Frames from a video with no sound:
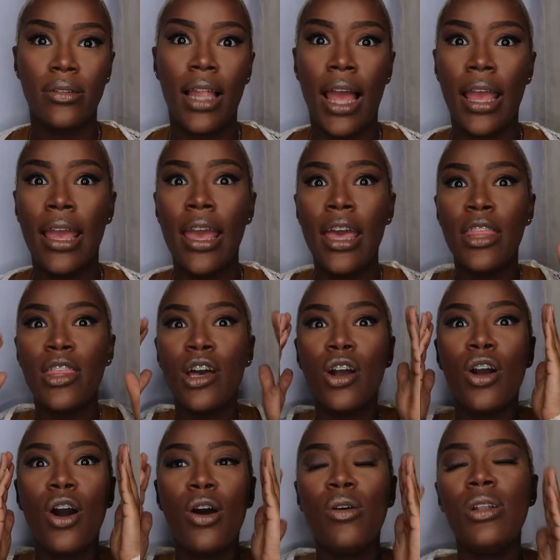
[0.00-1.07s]
Like the
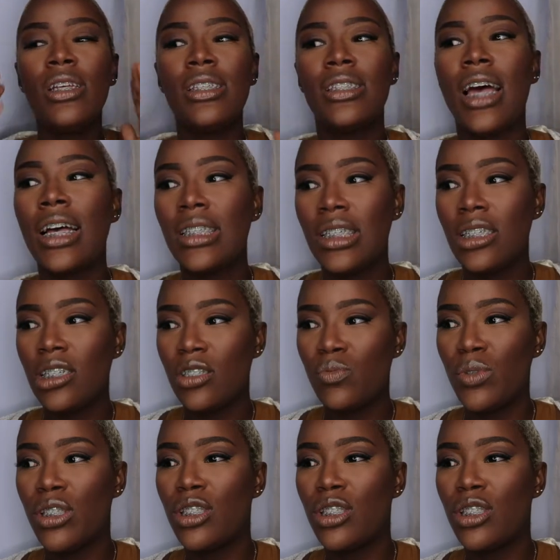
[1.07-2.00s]
goal is not to just be